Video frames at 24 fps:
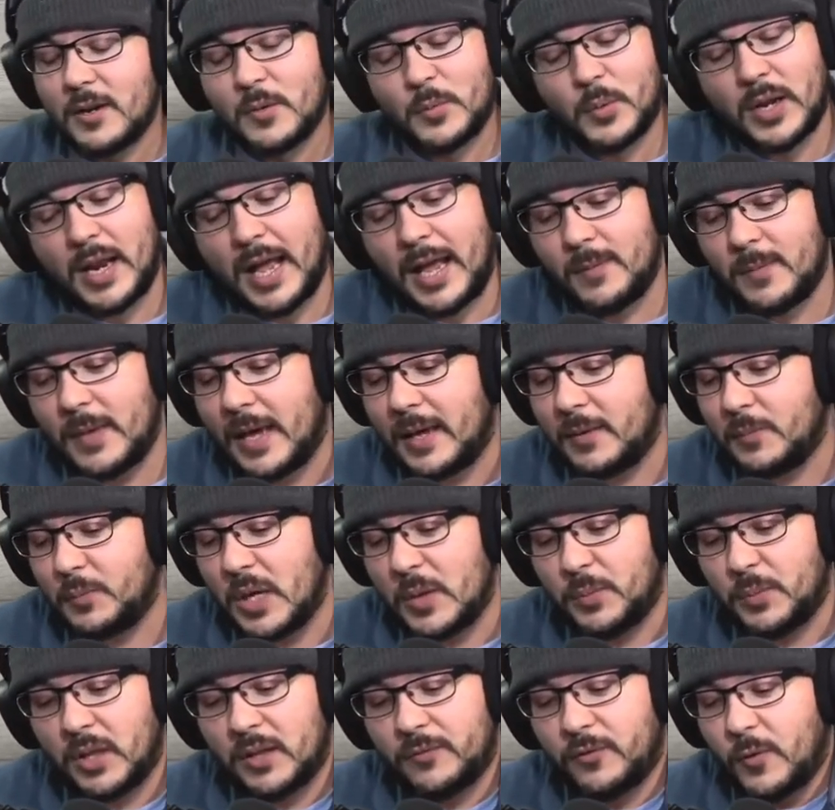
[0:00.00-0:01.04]
But hey, man,
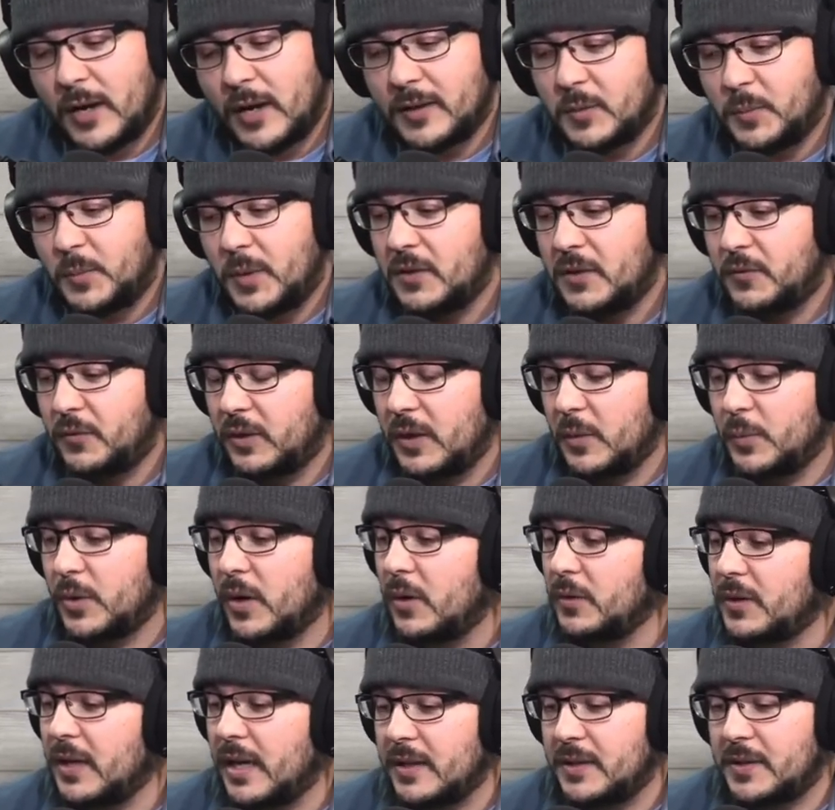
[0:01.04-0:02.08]
people have a right to peacefully
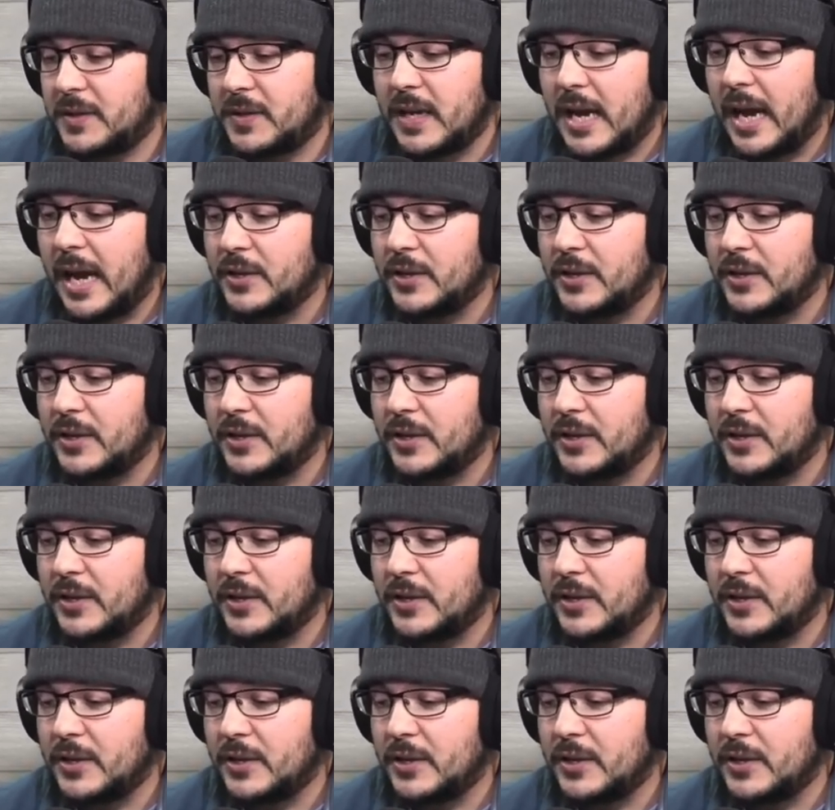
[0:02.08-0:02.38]
protest.